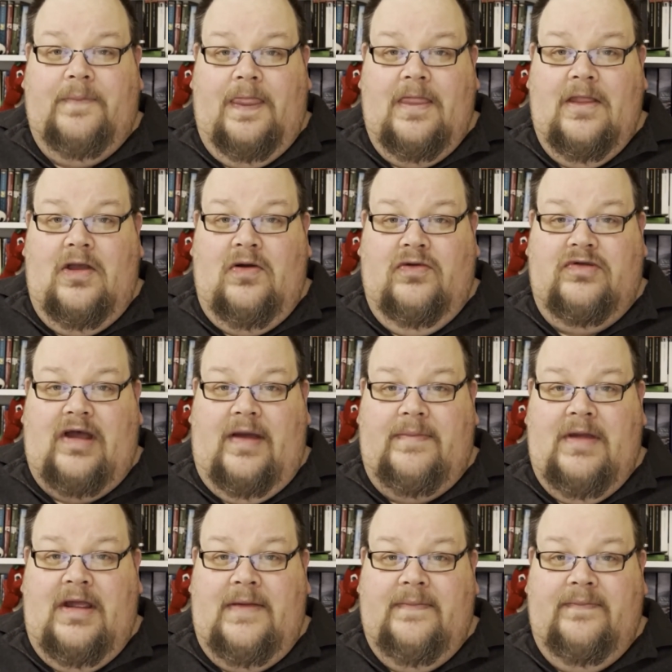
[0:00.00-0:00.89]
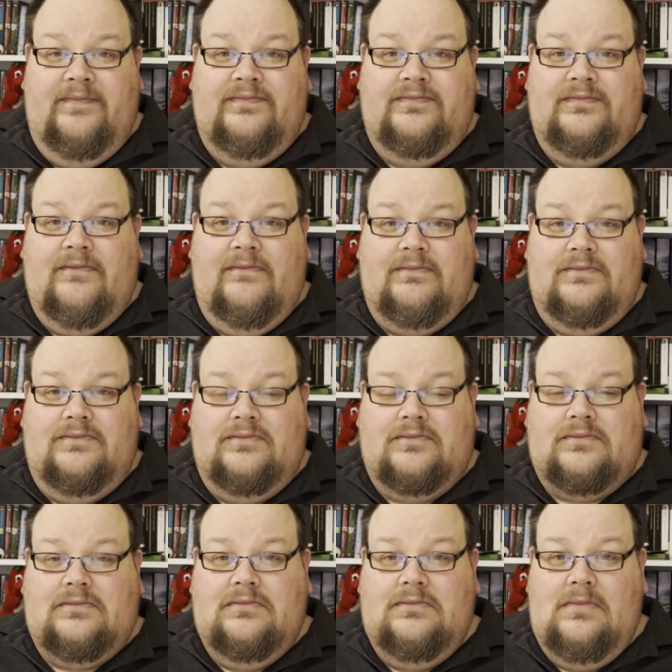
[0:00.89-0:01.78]
contact me.
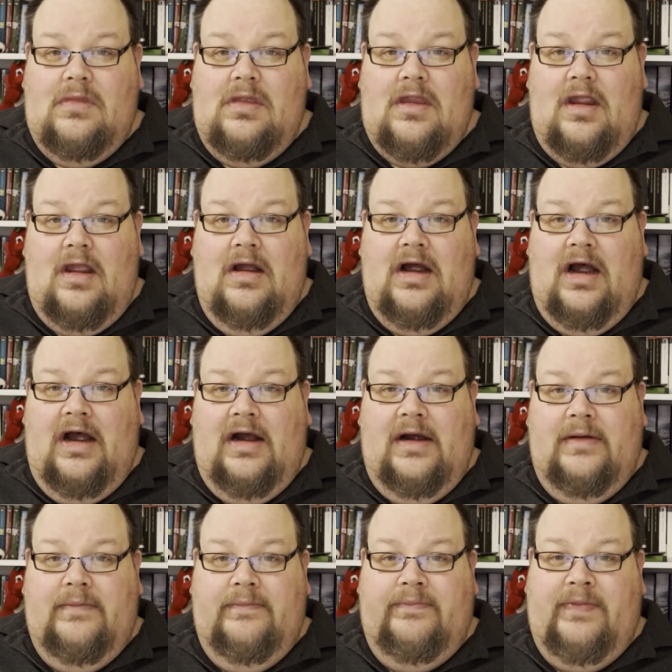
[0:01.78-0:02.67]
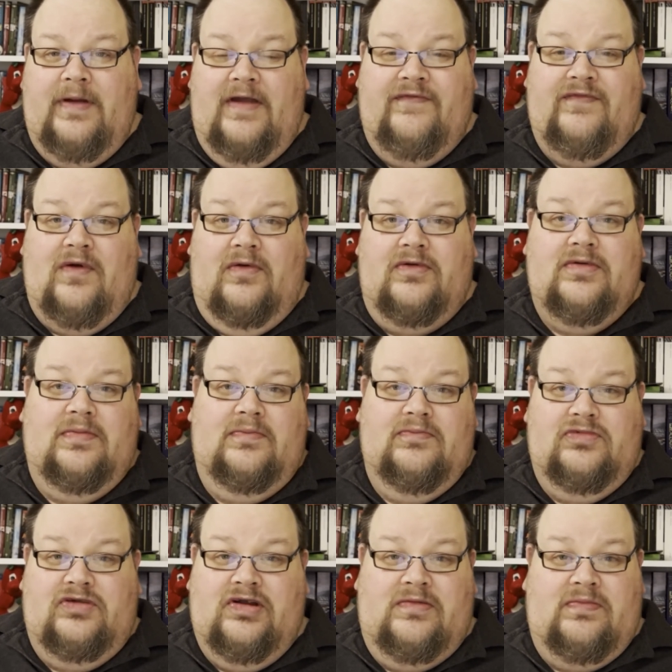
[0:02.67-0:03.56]
But if not,
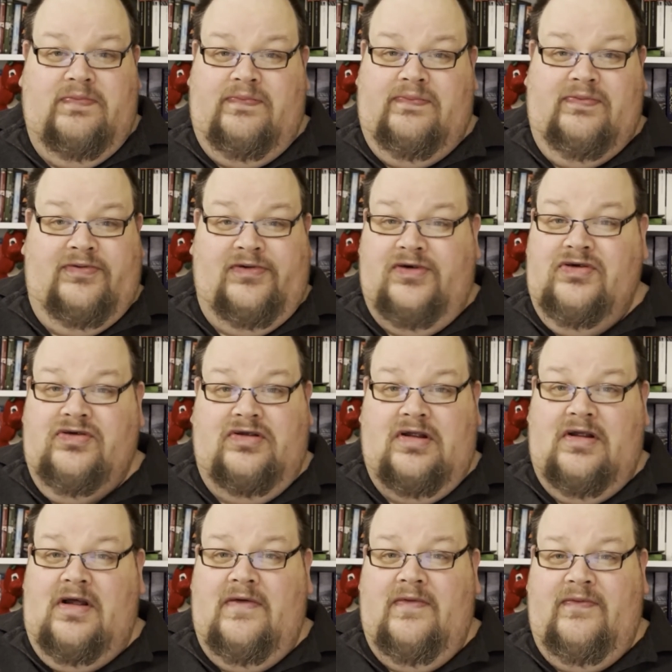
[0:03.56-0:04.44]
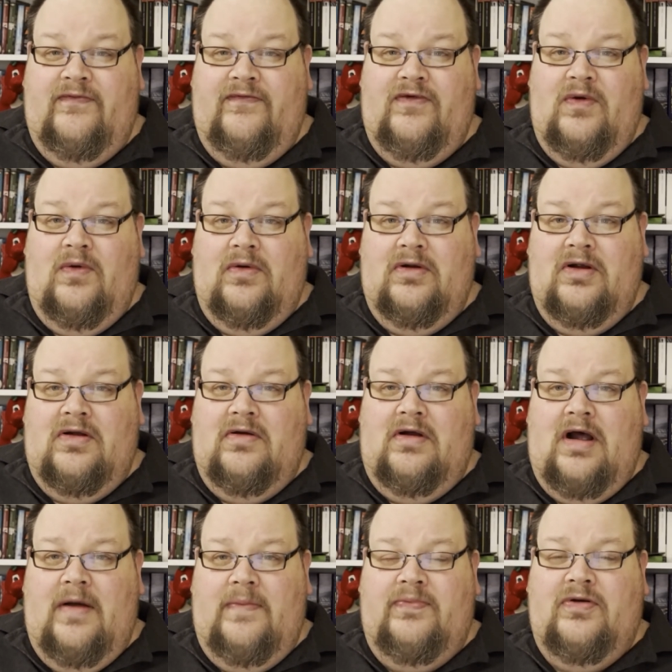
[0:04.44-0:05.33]
just peruse the few on
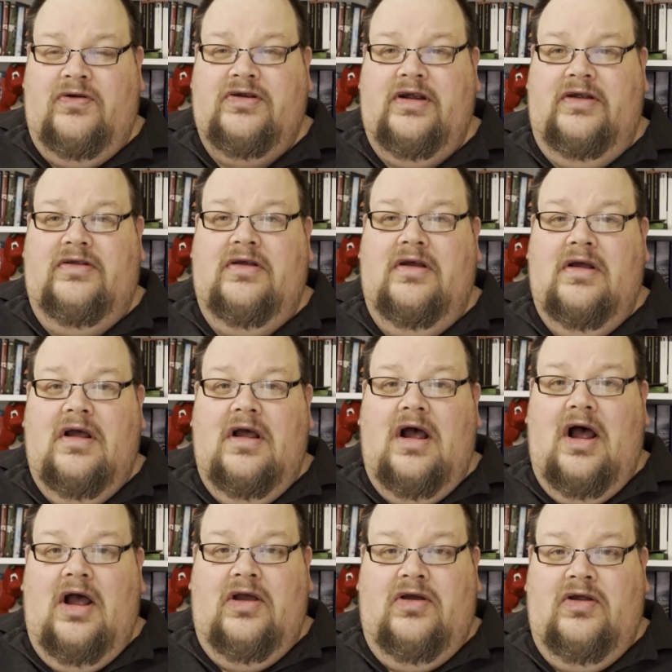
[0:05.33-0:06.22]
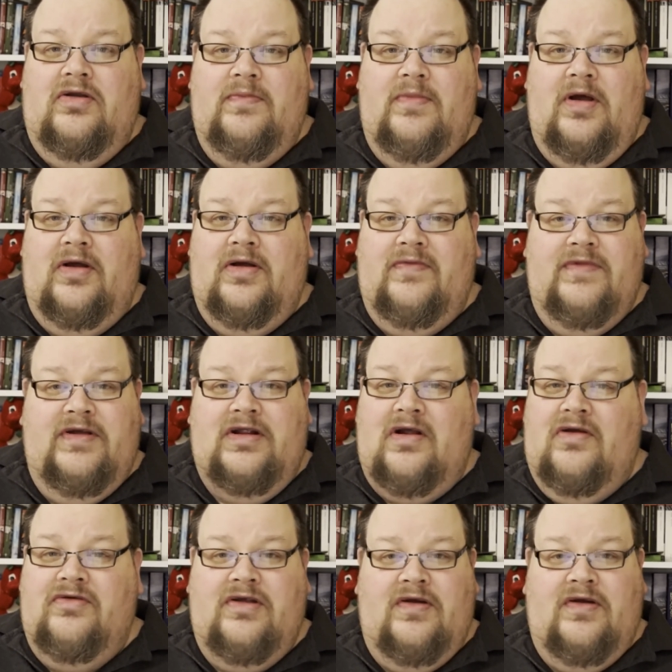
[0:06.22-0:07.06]
Project Gutenberg and read those. They're